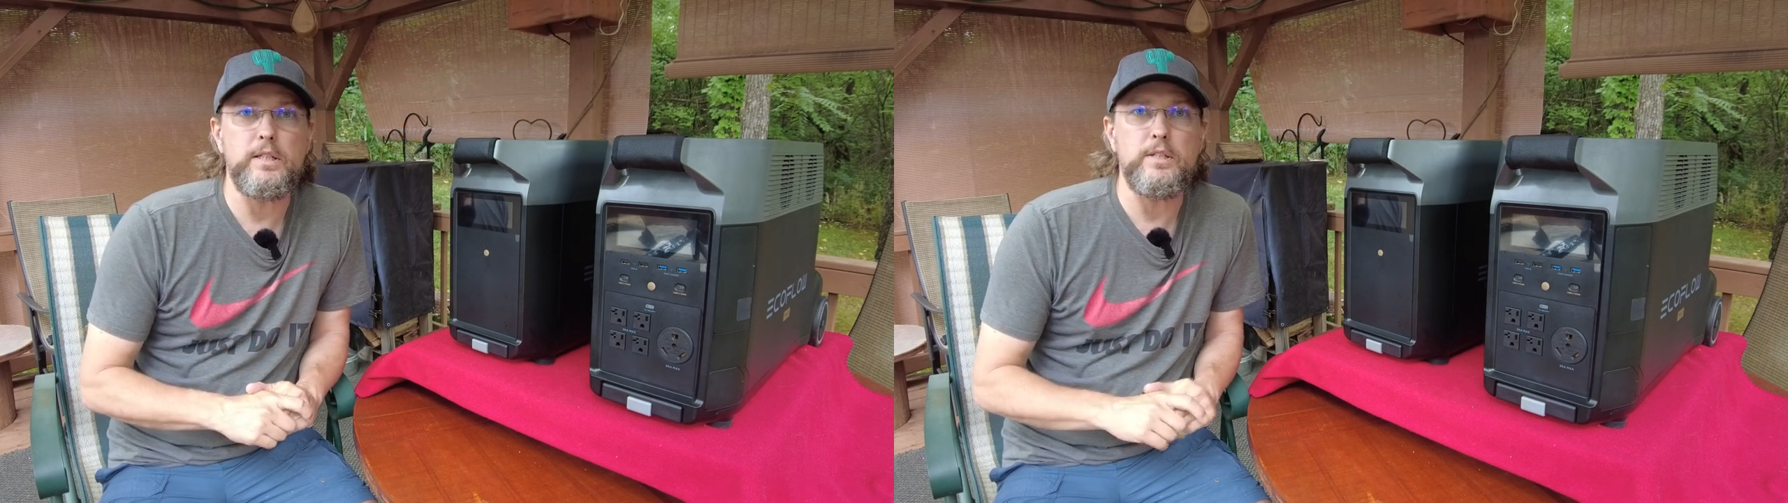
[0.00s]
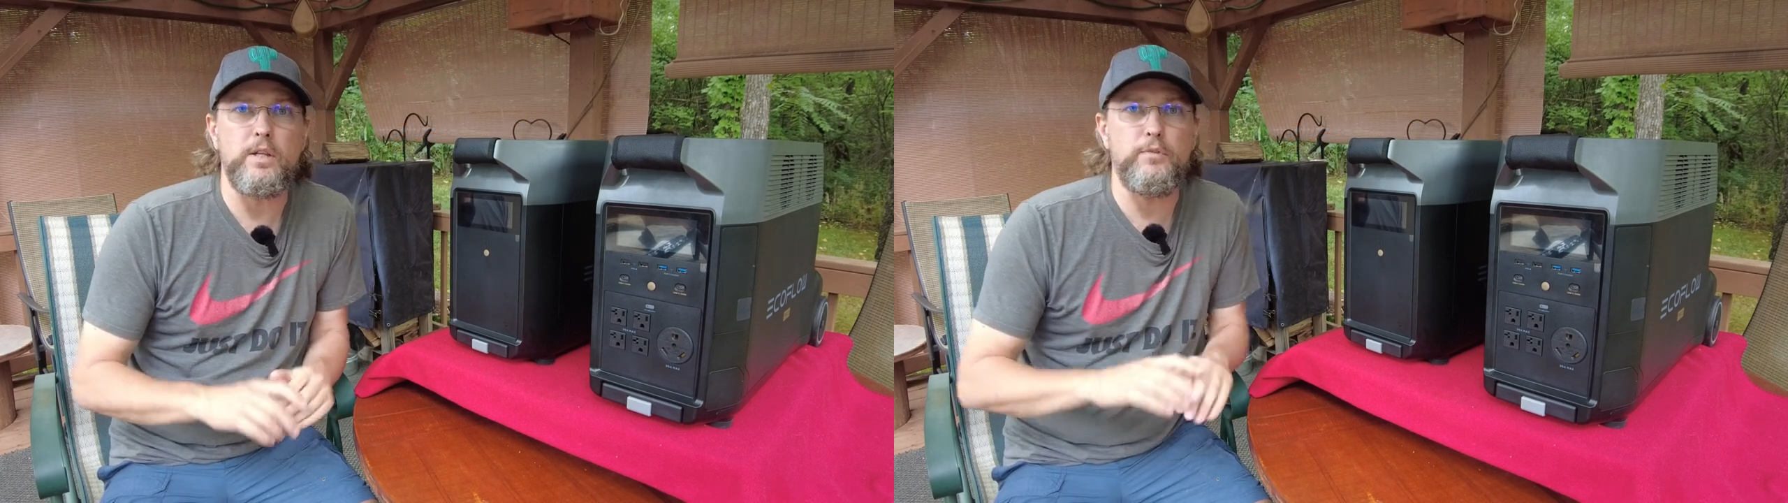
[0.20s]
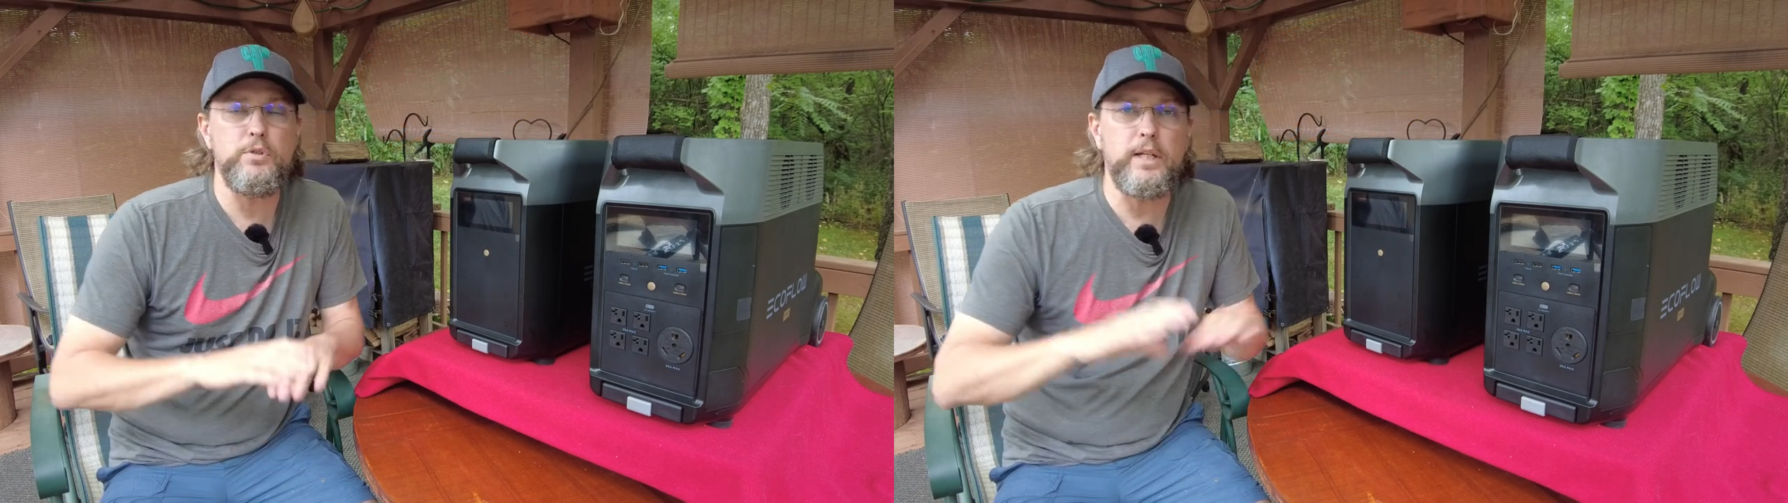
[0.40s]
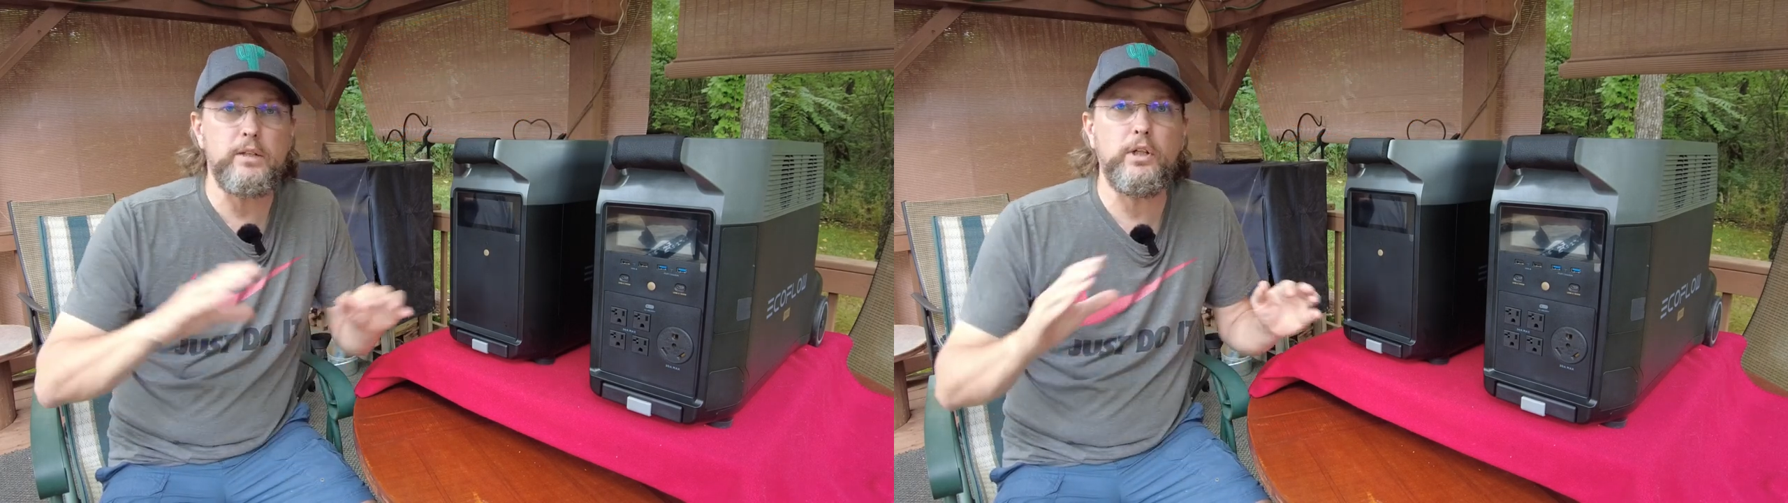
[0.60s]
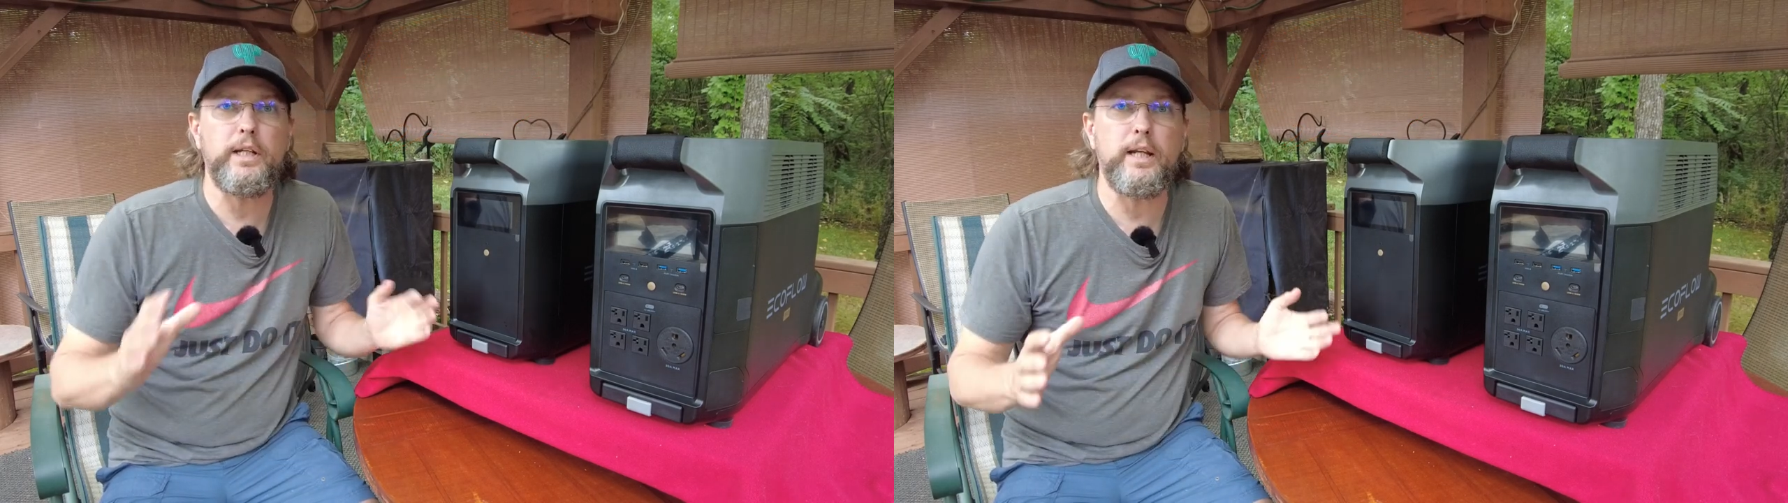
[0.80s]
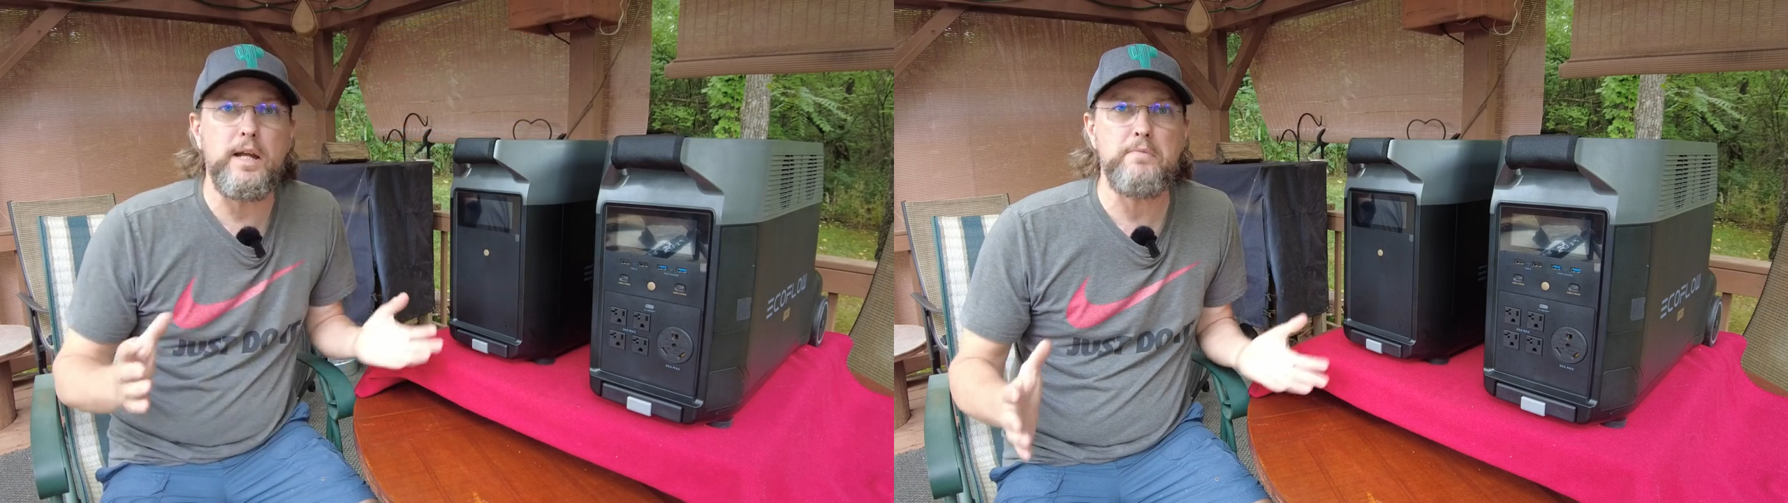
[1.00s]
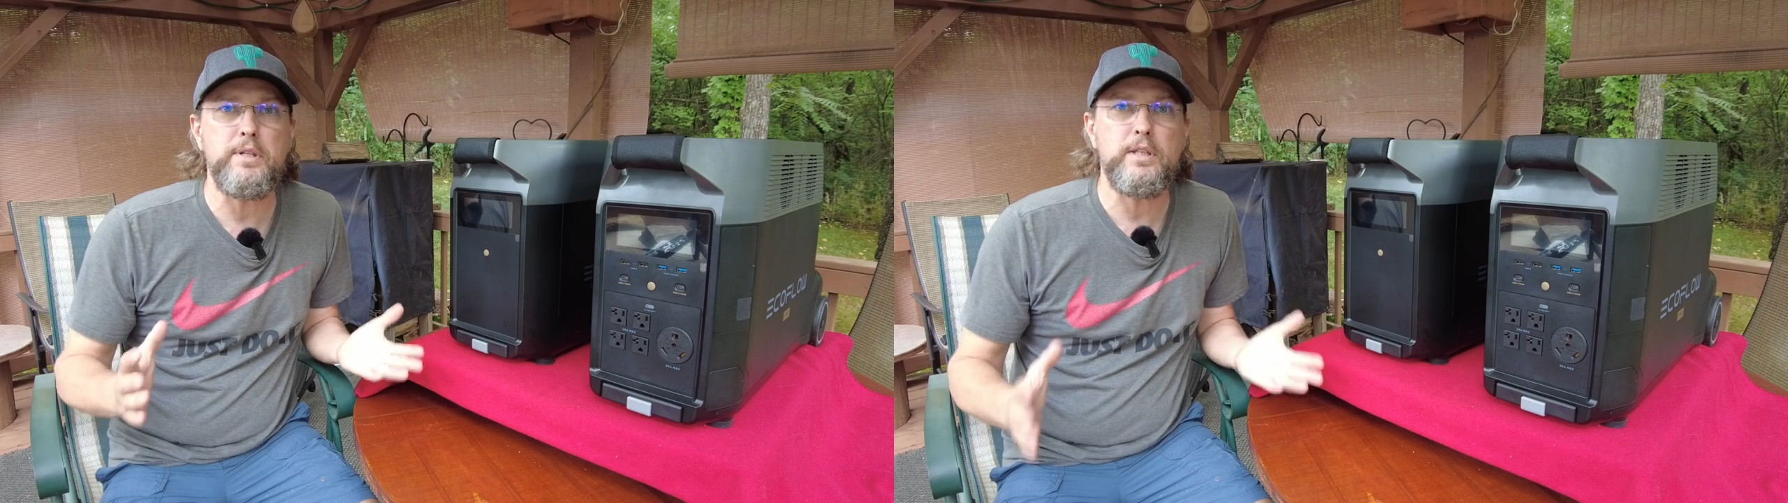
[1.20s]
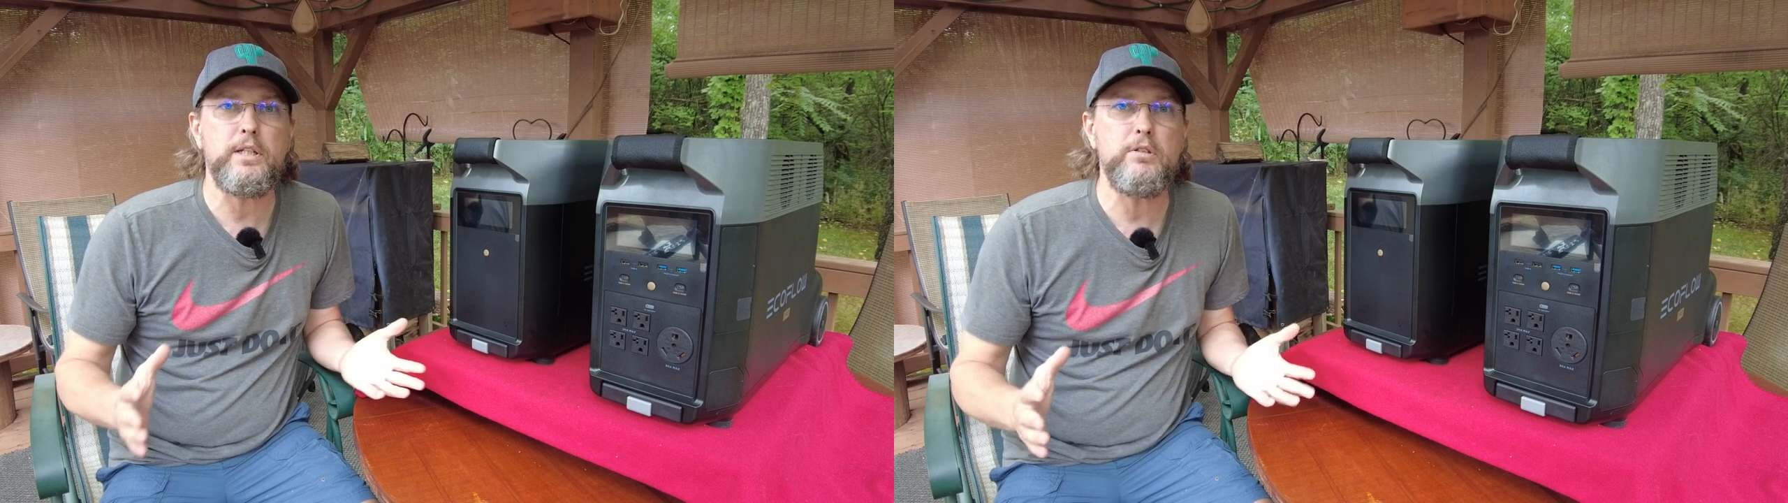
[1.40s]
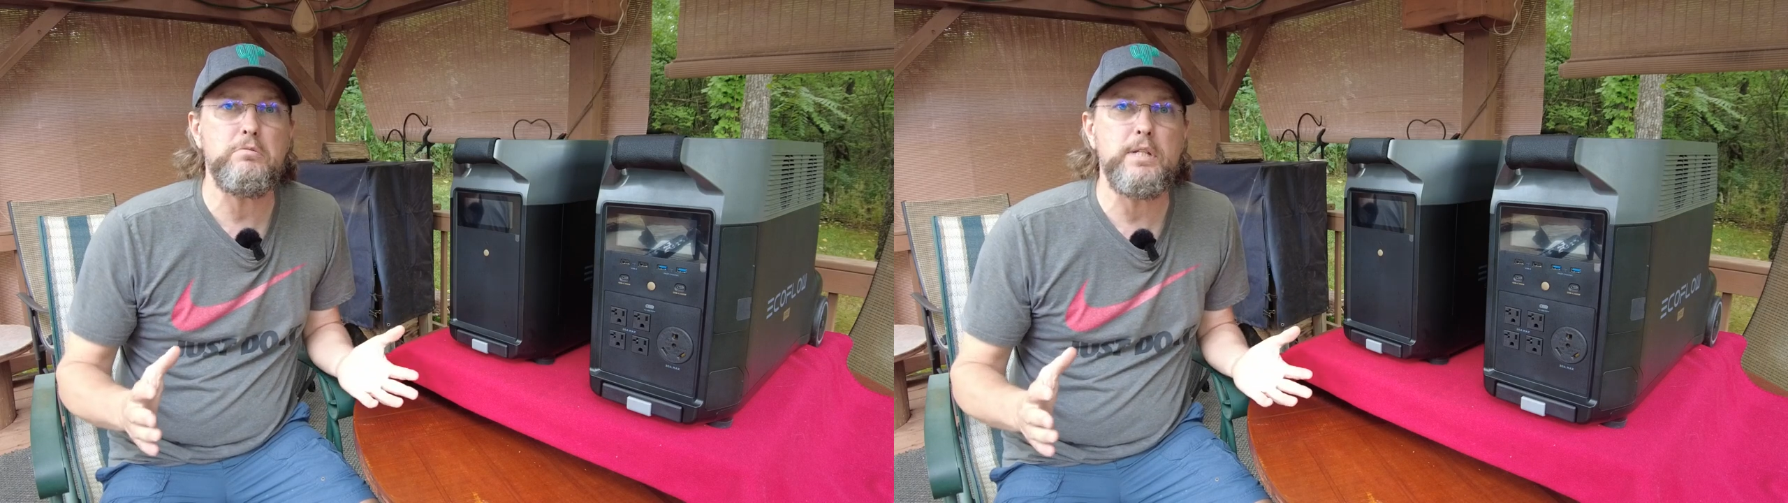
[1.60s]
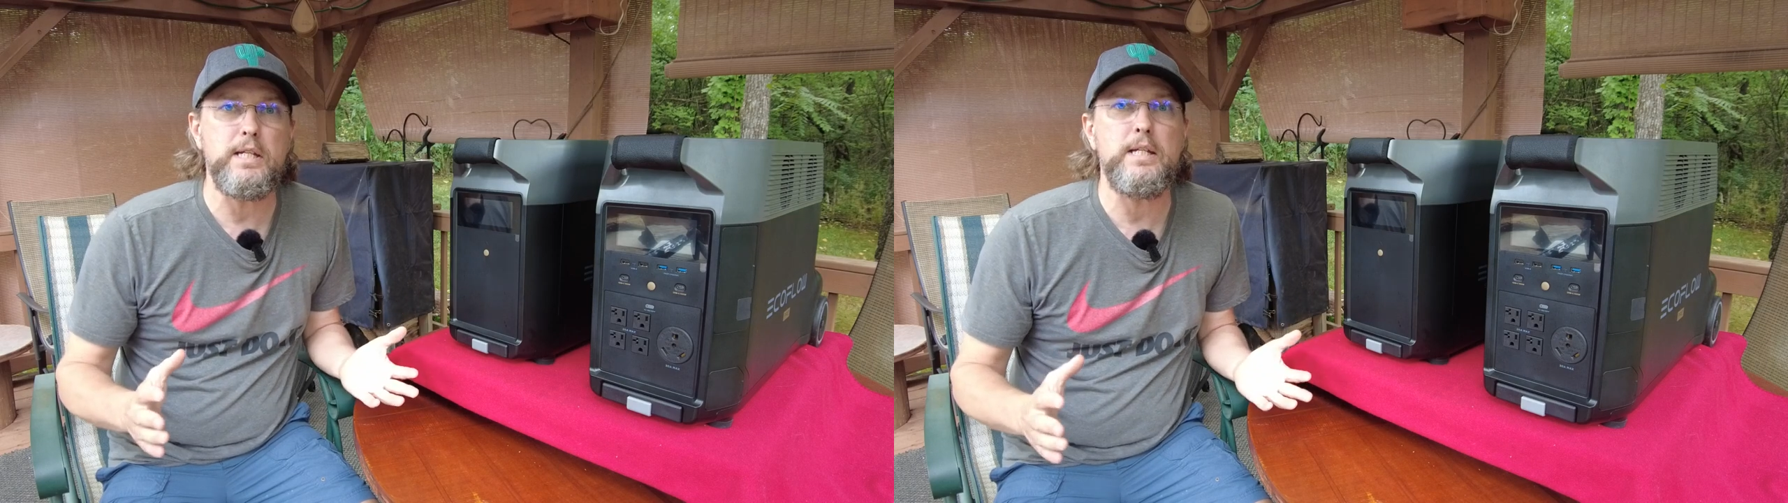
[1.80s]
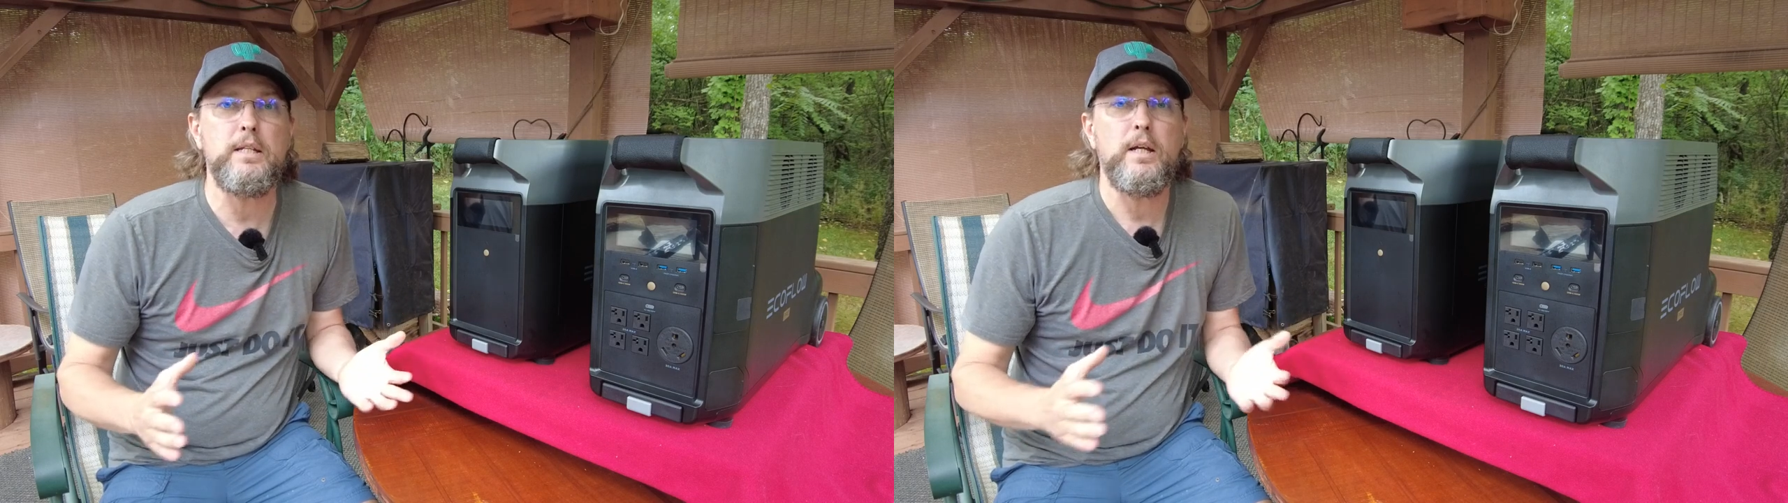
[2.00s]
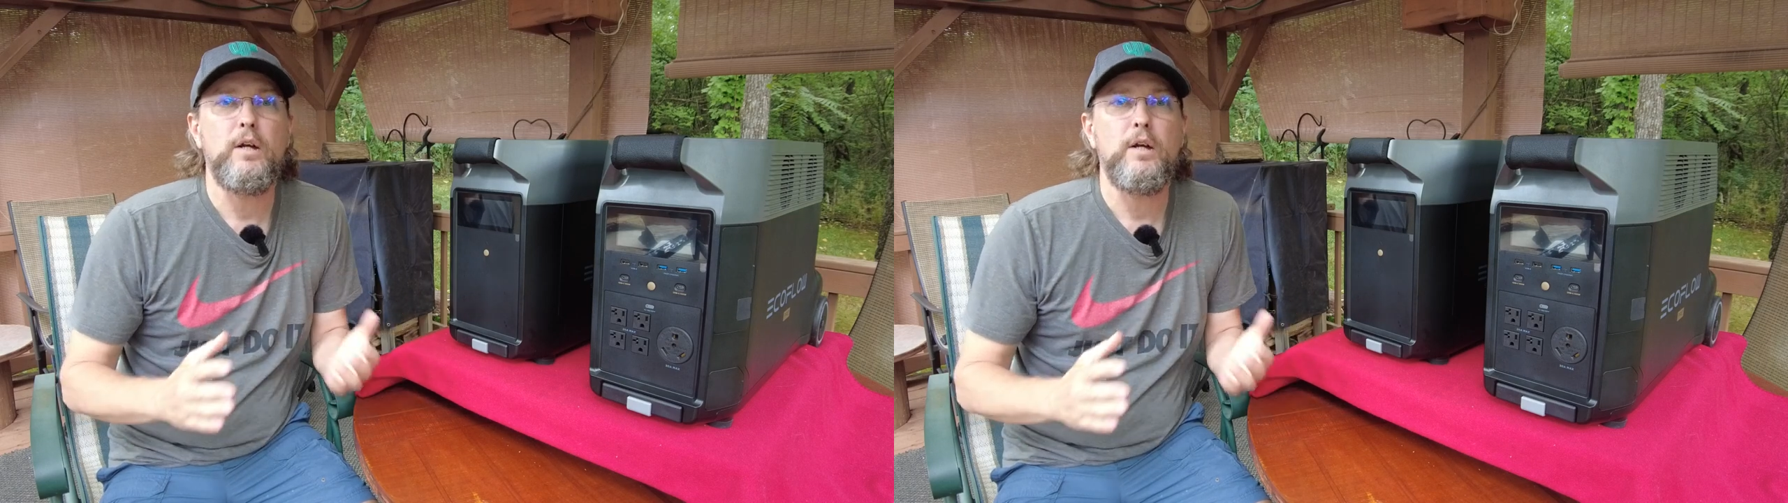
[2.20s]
is if you take a look at everything you need